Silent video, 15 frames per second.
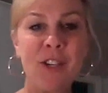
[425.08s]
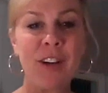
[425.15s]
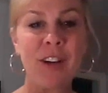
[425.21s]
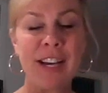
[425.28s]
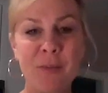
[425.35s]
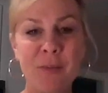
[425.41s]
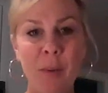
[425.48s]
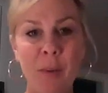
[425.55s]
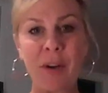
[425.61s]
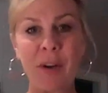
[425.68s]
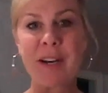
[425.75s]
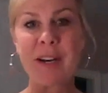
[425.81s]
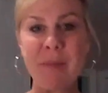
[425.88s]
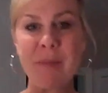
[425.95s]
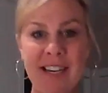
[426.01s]
So you guys,
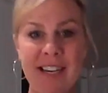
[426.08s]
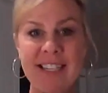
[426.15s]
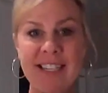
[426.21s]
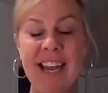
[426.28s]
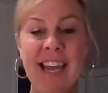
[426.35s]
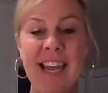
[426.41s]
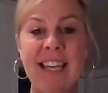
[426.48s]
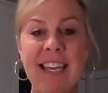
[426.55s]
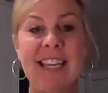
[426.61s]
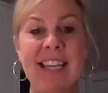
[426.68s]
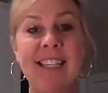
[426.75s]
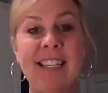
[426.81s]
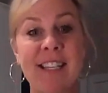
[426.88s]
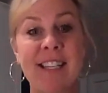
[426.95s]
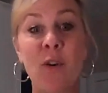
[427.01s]
what we're going to make
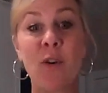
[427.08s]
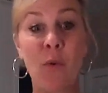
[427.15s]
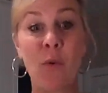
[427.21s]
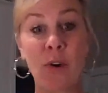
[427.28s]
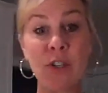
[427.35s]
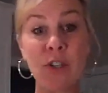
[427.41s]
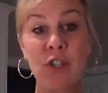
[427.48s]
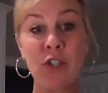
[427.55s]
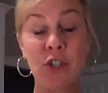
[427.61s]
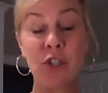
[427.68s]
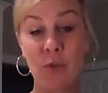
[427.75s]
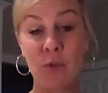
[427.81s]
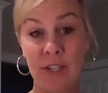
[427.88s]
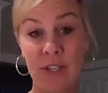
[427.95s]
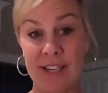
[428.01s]
today is an orange
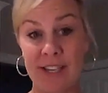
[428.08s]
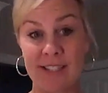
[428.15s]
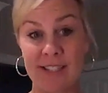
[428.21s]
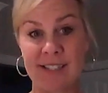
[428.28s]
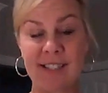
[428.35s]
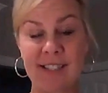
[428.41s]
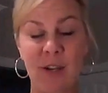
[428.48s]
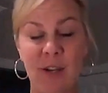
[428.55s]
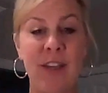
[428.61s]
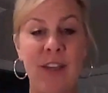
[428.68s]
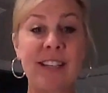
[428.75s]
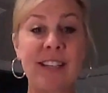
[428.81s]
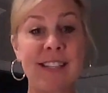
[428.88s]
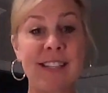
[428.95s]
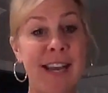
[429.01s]
Julius. So
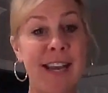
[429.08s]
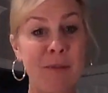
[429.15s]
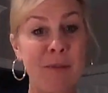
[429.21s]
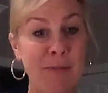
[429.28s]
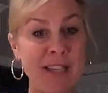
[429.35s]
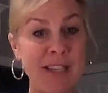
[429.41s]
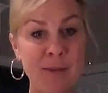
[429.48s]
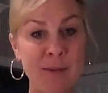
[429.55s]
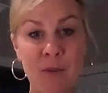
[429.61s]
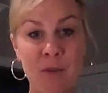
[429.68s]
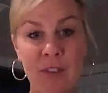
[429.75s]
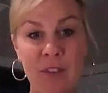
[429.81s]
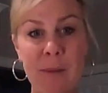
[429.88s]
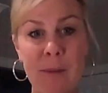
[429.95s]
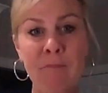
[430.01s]
that's the name of my
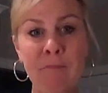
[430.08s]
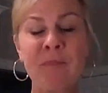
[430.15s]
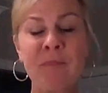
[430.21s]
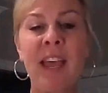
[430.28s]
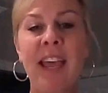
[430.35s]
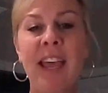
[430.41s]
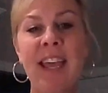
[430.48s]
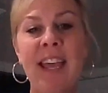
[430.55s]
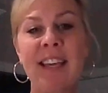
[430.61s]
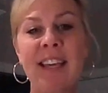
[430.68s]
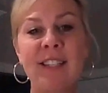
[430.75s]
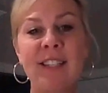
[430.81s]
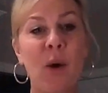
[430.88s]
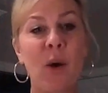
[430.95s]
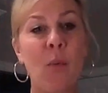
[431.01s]
smoothie.
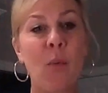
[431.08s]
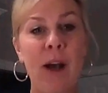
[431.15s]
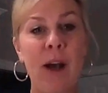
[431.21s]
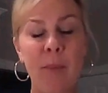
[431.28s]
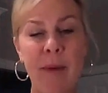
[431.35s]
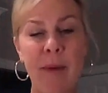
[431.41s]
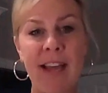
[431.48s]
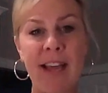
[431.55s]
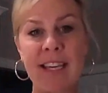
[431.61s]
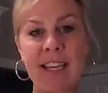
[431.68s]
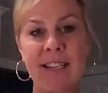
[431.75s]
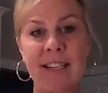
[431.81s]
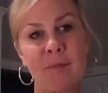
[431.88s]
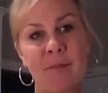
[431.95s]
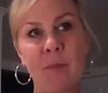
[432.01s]
And a while
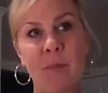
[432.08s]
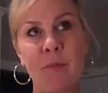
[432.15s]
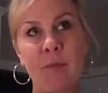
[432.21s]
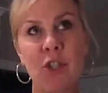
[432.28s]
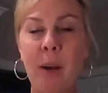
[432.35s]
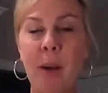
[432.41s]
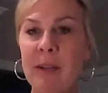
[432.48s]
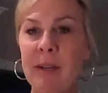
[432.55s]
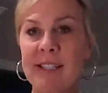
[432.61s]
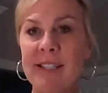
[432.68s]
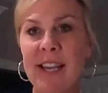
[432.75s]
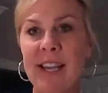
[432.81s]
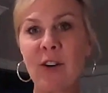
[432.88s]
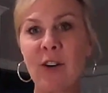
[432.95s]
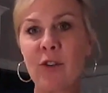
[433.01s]
back in
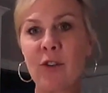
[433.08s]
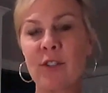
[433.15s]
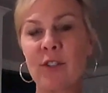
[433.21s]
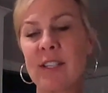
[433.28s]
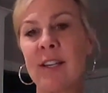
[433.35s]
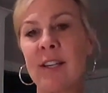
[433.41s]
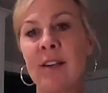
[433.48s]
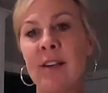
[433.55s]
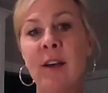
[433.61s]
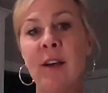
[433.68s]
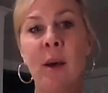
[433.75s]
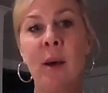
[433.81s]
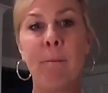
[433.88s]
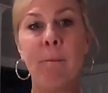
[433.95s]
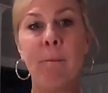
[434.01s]
shopping centers and
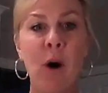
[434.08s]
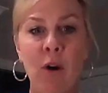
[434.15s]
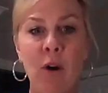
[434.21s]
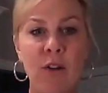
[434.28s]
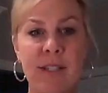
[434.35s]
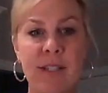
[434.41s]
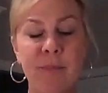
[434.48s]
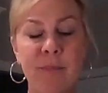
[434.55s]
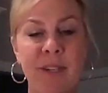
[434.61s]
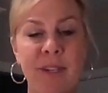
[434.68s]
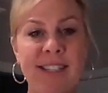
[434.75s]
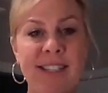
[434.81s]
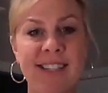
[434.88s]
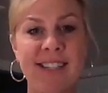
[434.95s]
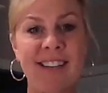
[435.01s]
malls and
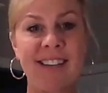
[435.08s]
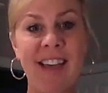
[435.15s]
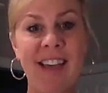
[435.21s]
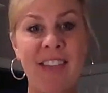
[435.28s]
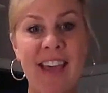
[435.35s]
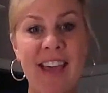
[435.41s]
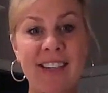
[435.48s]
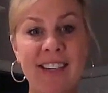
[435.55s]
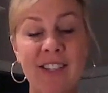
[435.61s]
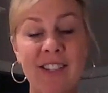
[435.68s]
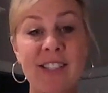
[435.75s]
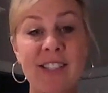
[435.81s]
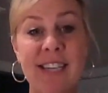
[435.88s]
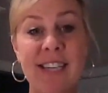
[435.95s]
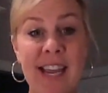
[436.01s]
places like that, they had
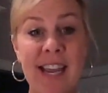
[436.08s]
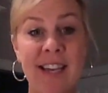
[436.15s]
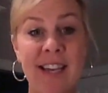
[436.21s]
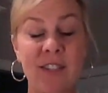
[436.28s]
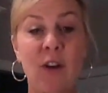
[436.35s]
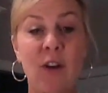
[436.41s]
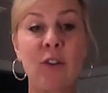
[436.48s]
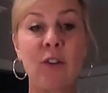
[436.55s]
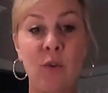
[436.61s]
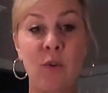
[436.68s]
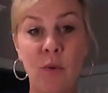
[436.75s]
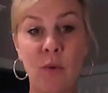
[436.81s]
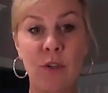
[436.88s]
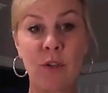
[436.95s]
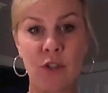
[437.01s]
a little stand called
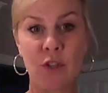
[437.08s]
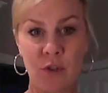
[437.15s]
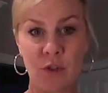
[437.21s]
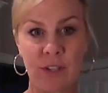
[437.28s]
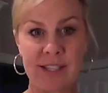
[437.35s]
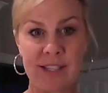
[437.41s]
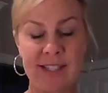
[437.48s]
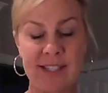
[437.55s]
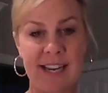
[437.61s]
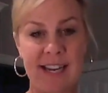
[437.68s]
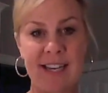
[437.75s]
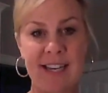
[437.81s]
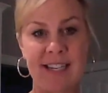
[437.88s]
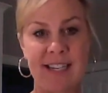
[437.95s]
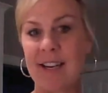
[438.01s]
an orange Julius
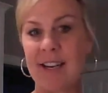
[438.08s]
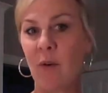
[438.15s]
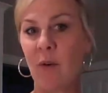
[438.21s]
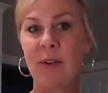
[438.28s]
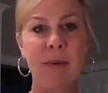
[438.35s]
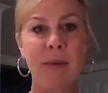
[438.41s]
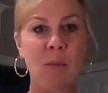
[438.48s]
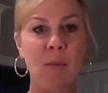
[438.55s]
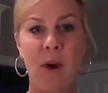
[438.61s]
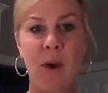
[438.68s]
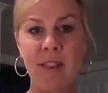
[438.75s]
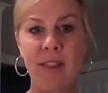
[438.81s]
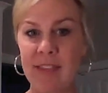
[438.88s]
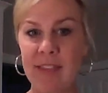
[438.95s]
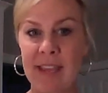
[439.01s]
stand, and it only made
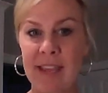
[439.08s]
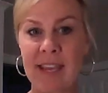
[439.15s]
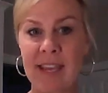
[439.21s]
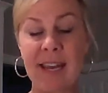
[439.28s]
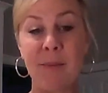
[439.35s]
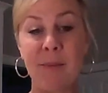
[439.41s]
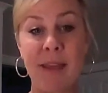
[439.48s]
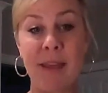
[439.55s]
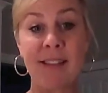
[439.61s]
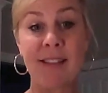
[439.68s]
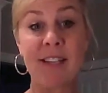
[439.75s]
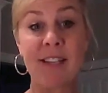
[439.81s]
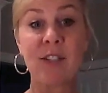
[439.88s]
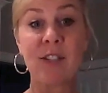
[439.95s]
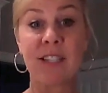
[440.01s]
one thing, and it
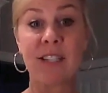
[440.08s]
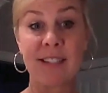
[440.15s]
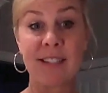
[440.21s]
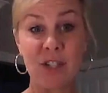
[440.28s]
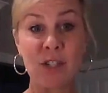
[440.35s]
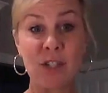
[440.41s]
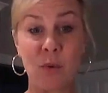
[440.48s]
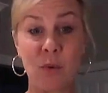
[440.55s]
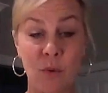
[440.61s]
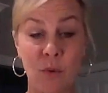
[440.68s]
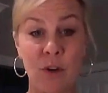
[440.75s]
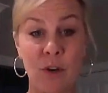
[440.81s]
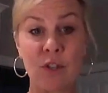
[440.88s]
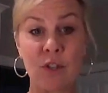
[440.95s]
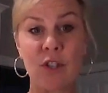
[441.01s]
made these delicious
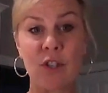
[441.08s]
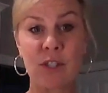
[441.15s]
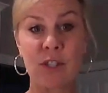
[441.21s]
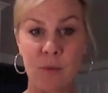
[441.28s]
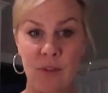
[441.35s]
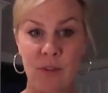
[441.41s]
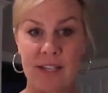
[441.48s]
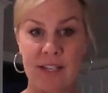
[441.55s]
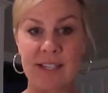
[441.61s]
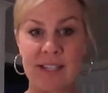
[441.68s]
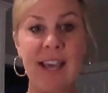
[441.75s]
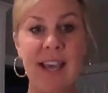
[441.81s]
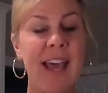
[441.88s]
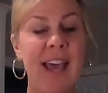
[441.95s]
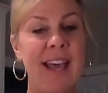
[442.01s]
orange smoothies.
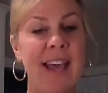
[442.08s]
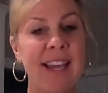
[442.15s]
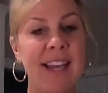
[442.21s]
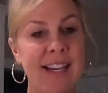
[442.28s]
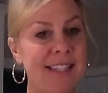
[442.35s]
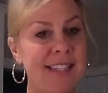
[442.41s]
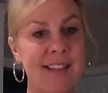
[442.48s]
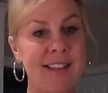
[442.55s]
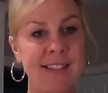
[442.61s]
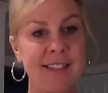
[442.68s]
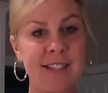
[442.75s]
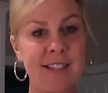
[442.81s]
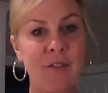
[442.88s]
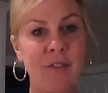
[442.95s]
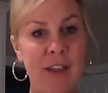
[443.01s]
And like I
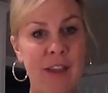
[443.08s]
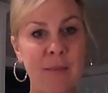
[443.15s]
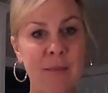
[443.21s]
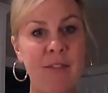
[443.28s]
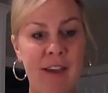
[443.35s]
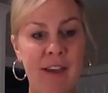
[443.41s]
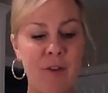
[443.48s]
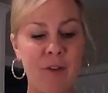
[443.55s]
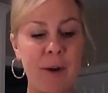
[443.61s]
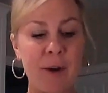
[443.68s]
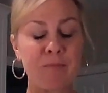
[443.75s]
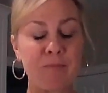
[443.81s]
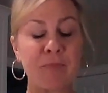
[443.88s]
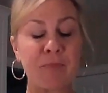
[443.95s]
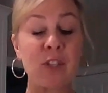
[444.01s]
said, this is a family
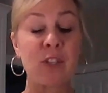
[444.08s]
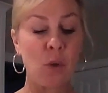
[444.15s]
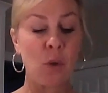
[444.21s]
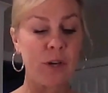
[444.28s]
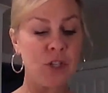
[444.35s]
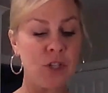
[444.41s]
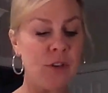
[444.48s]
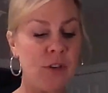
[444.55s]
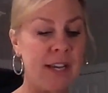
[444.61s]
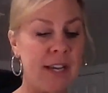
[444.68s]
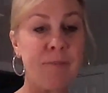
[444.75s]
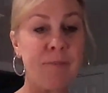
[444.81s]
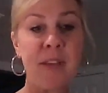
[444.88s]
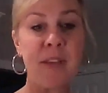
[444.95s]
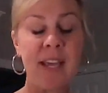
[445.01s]
favorite. So what you
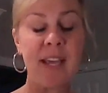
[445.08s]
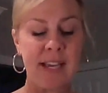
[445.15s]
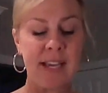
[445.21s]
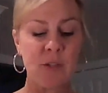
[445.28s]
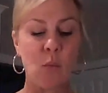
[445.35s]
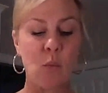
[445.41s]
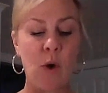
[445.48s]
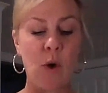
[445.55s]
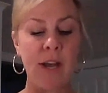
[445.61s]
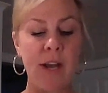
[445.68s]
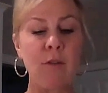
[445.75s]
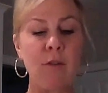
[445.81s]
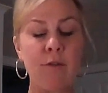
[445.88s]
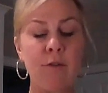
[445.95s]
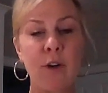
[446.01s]
need is
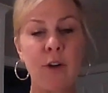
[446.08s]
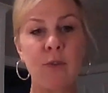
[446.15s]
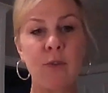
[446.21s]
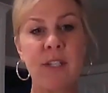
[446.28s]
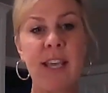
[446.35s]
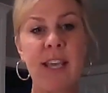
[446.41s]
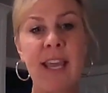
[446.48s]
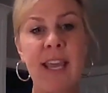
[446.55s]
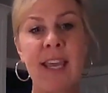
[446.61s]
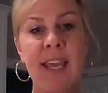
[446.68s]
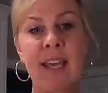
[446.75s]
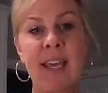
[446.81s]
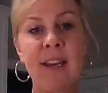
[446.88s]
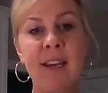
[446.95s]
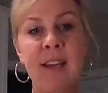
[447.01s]
1 frozen
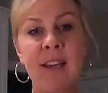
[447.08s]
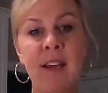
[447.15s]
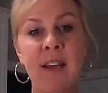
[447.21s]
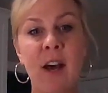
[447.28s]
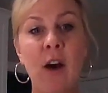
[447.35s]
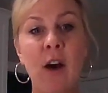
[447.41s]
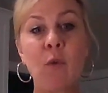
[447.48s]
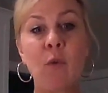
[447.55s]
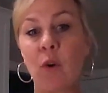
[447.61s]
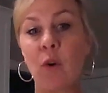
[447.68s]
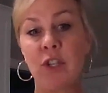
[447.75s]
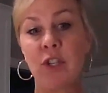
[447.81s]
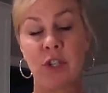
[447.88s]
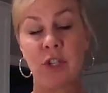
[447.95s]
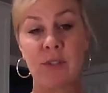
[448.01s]
can
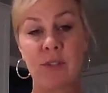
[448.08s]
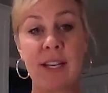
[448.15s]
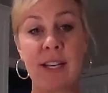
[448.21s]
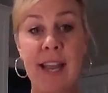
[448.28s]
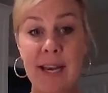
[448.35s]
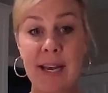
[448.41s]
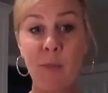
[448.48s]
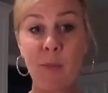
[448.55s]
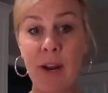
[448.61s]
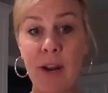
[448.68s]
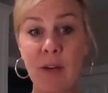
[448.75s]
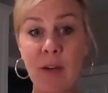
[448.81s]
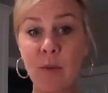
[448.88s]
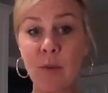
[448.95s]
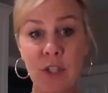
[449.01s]
of orange juice, and any
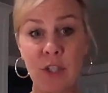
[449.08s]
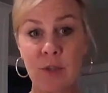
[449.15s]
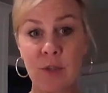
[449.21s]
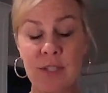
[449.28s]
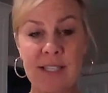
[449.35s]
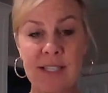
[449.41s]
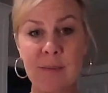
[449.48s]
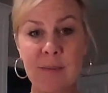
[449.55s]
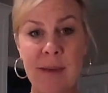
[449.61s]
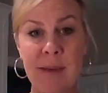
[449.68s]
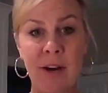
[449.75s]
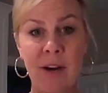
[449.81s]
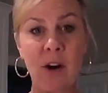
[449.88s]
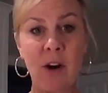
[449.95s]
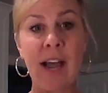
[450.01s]
brand will do. It
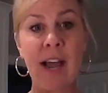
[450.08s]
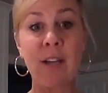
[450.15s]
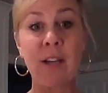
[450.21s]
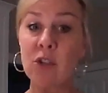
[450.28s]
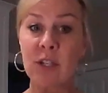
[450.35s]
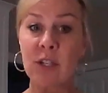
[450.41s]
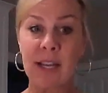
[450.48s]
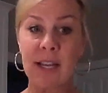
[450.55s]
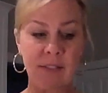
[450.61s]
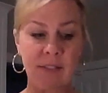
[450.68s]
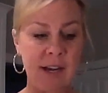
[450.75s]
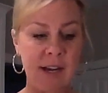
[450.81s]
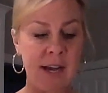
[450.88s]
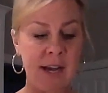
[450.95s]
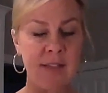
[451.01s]
doesn't matter. I usually
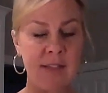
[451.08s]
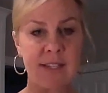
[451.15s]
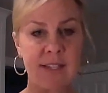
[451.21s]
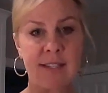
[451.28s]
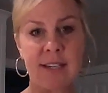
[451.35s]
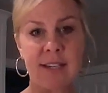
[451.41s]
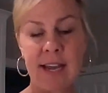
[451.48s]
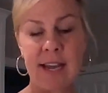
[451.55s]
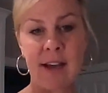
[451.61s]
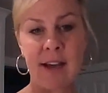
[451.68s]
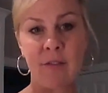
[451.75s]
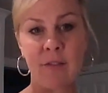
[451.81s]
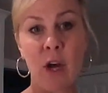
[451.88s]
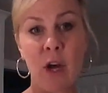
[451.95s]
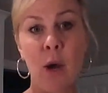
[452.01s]
get the kind that doesn't
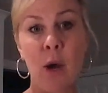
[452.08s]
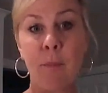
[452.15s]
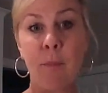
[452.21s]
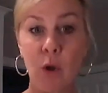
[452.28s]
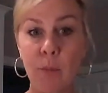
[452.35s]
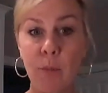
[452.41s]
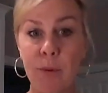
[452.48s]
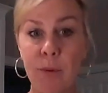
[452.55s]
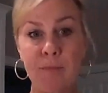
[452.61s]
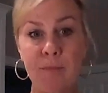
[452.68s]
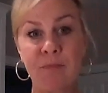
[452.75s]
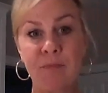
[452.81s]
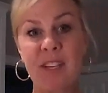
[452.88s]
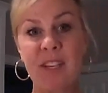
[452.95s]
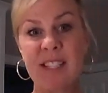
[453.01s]
have pulp
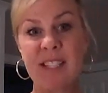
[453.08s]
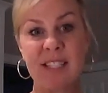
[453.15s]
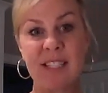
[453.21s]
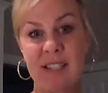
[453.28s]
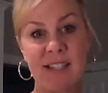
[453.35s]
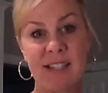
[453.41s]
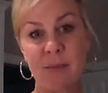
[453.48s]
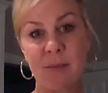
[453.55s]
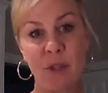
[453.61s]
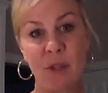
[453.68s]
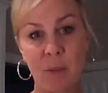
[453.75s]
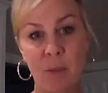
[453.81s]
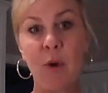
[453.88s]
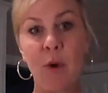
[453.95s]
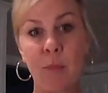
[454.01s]
because it
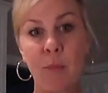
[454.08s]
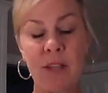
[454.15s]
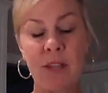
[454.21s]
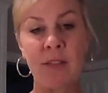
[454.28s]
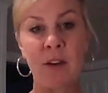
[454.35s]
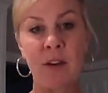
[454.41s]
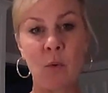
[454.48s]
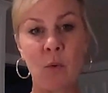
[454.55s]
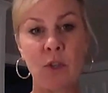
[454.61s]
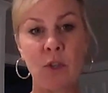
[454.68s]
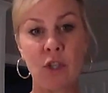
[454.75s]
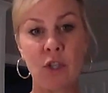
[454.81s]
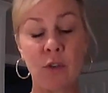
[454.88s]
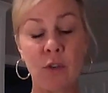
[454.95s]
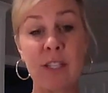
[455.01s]
doesn't put the pulp in the
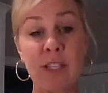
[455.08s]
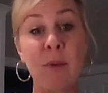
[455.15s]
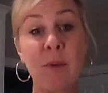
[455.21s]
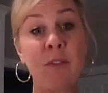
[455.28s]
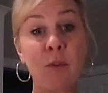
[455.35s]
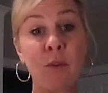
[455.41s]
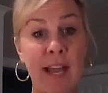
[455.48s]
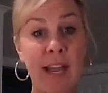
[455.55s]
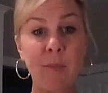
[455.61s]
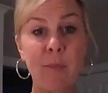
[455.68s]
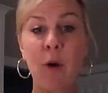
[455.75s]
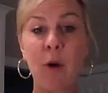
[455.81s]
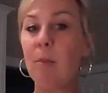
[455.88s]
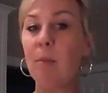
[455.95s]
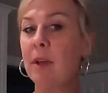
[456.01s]
orange Julius, but if you
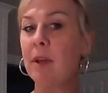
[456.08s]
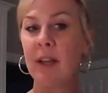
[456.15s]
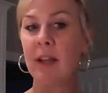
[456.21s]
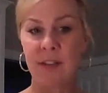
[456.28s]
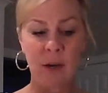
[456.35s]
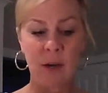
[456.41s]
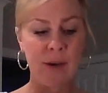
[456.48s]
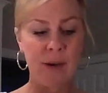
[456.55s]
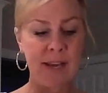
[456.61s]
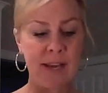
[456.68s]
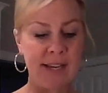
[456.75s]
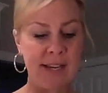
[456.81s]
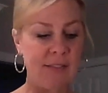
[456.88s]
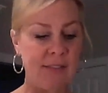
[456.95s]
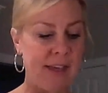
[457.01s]
like pulp, then go
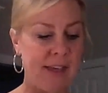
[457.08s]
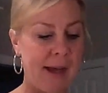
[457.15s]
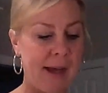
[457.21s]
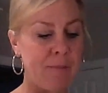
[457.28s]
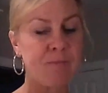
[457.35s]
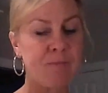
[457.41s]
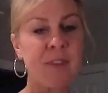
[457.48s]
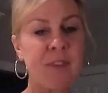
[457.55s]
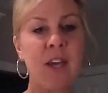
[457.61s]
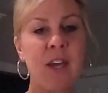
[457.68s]
ahead and get that.